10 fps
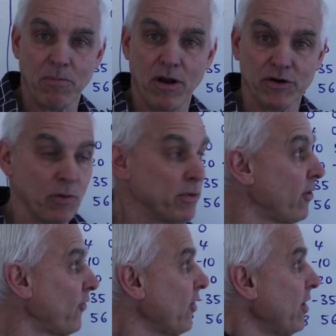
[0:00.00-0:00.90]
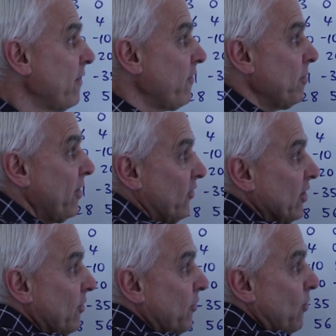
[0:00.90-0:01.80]
polynomials from the
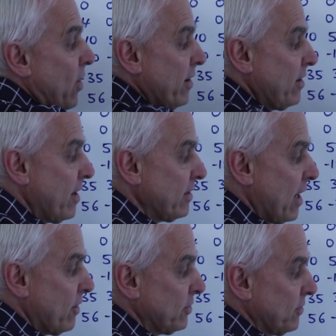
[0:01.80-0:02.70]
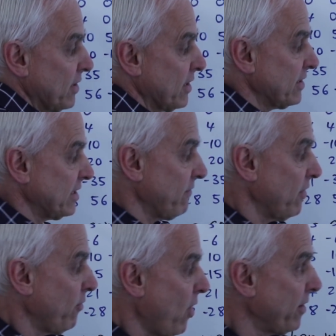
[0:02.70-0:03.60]
0th one down to the
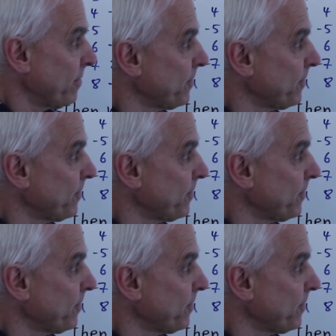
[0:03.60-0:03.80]
7th one.